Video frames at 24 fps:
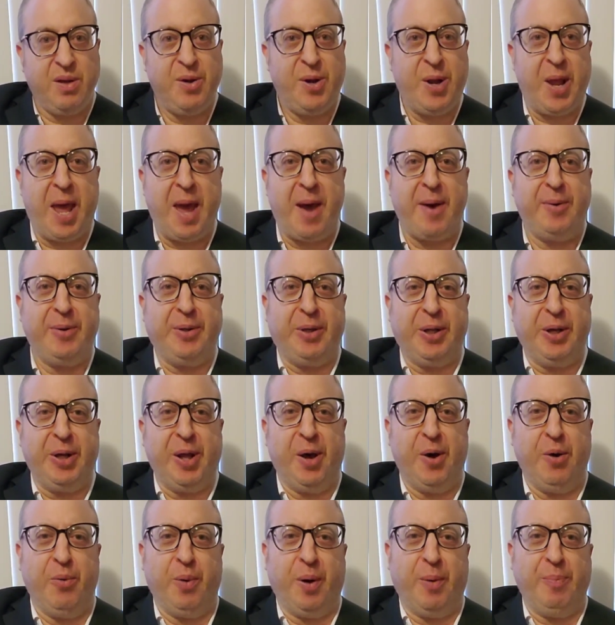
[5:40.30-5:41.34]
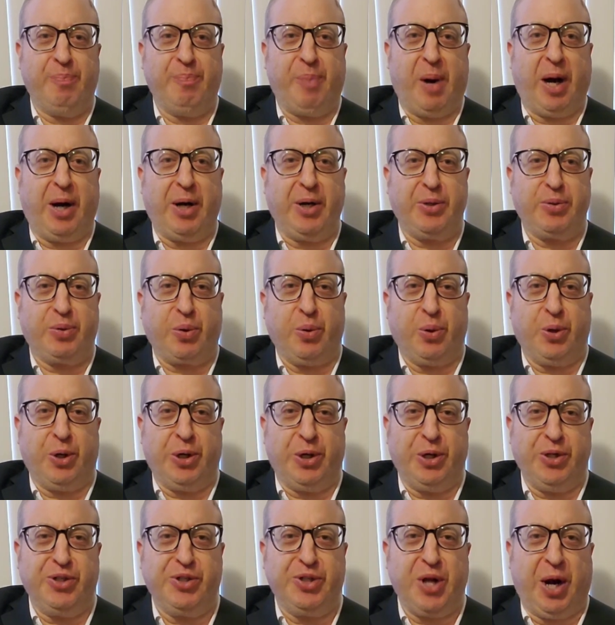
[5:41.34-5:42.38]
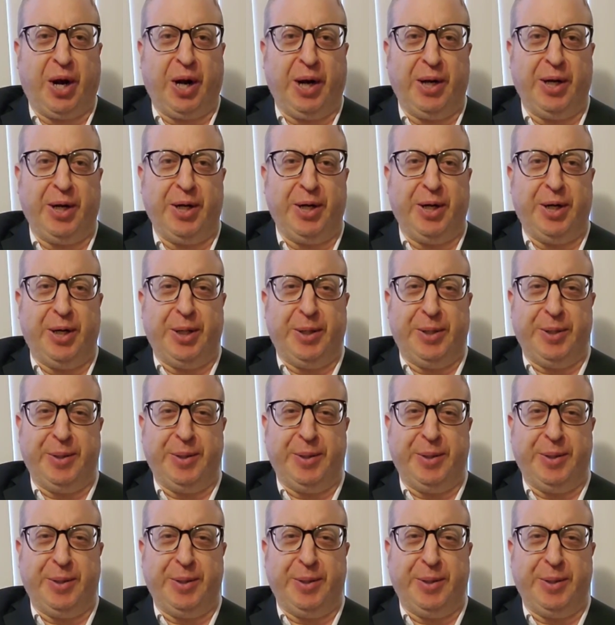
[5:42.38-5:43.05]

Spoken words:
Now you know what bar chords are.